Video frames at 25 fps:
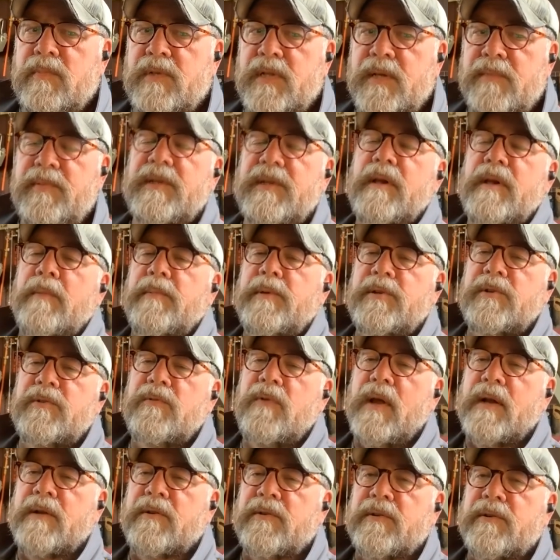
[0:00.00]
DPW
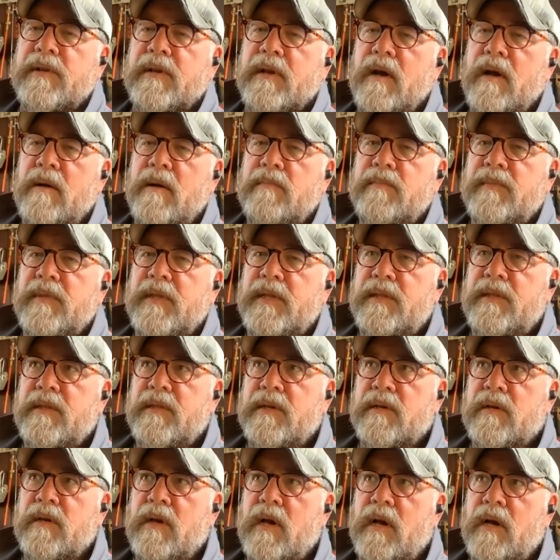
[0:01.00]
director to come, then
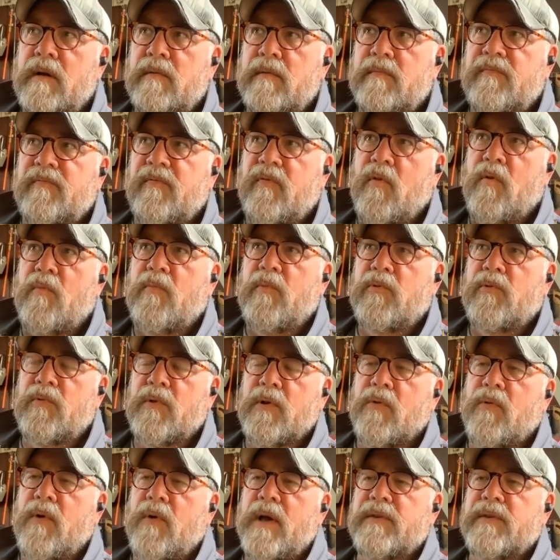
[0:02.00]
the formal
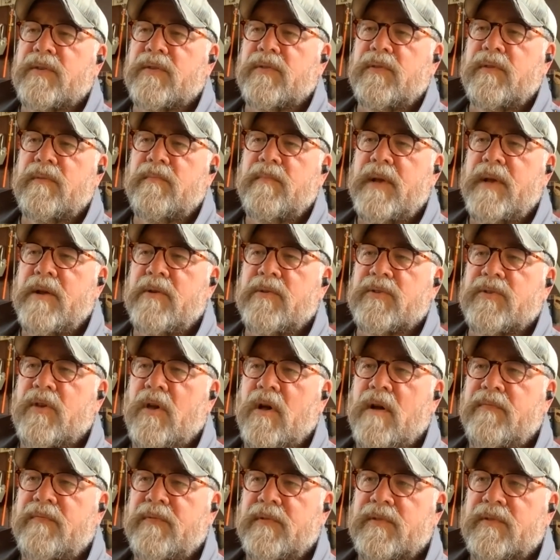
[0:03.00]
request to the mayor's
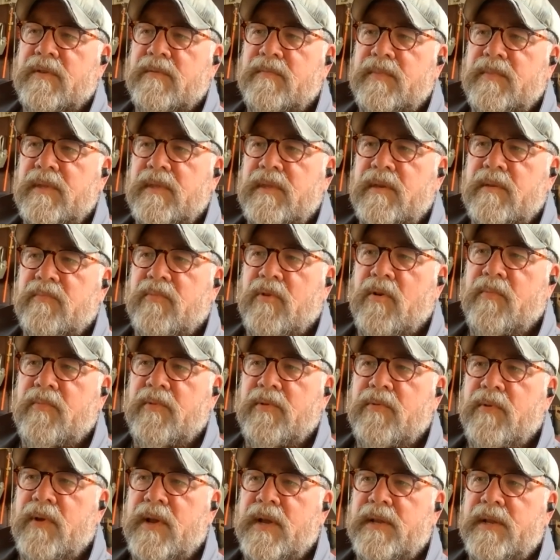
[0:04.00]
office would be the
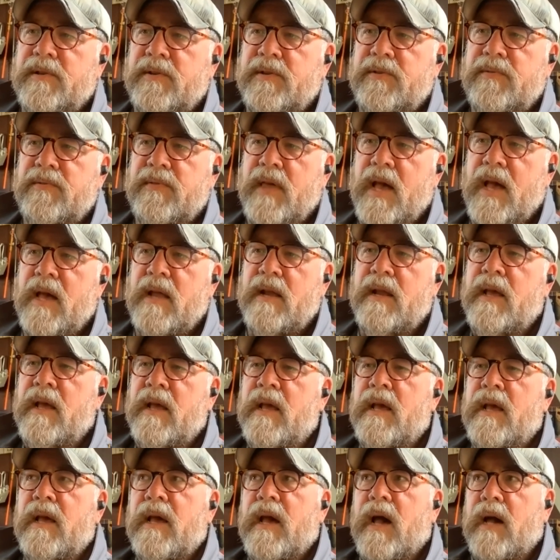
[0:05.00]
appropriate way to do that.
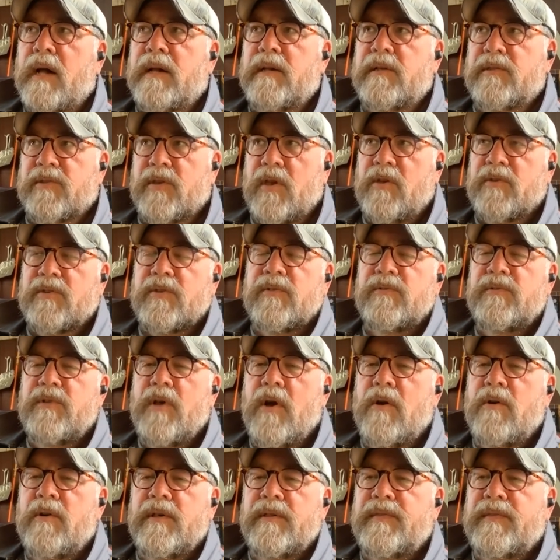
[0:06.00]
Okay. It's also
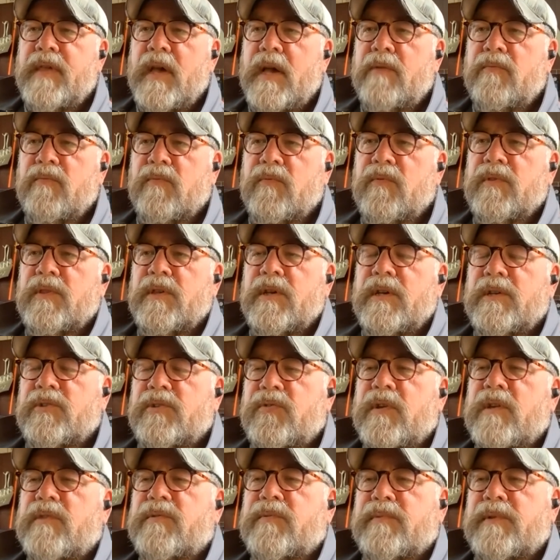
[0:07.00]
noted that well, the
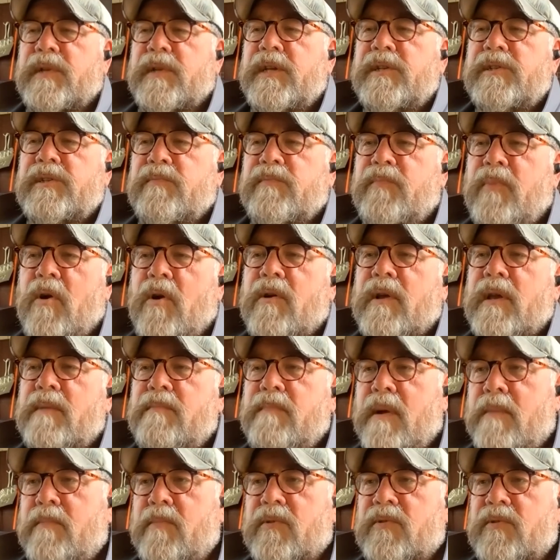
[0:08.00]
transportation
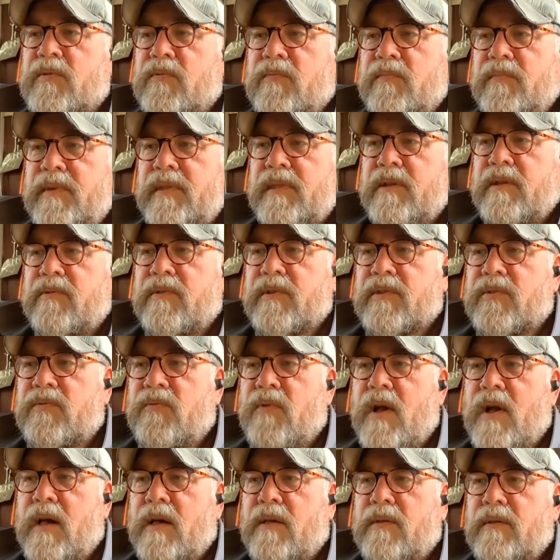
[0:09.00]
parking members will be there as
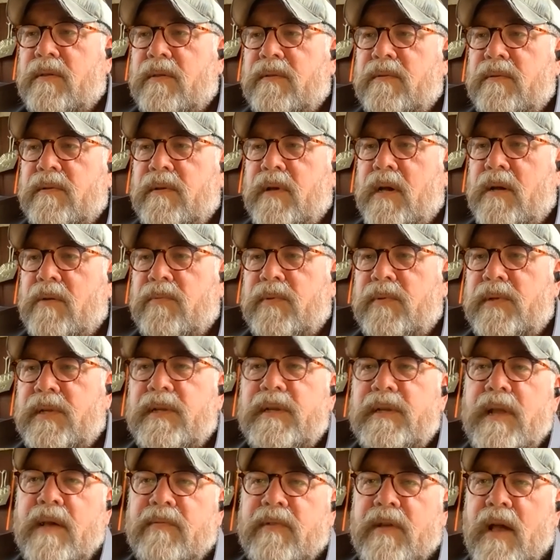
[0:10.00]
well. We
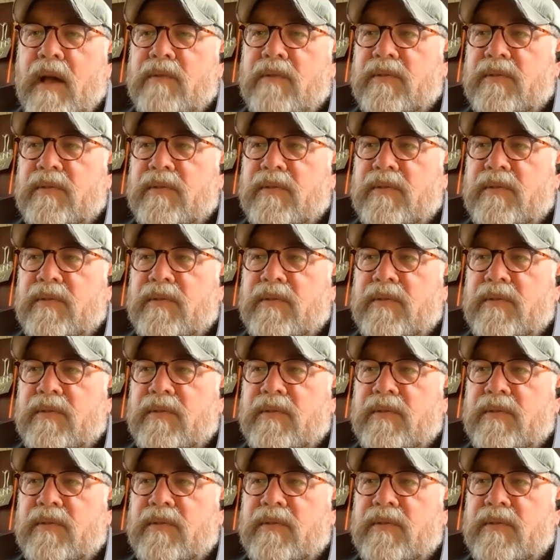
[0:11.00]
didn't have right.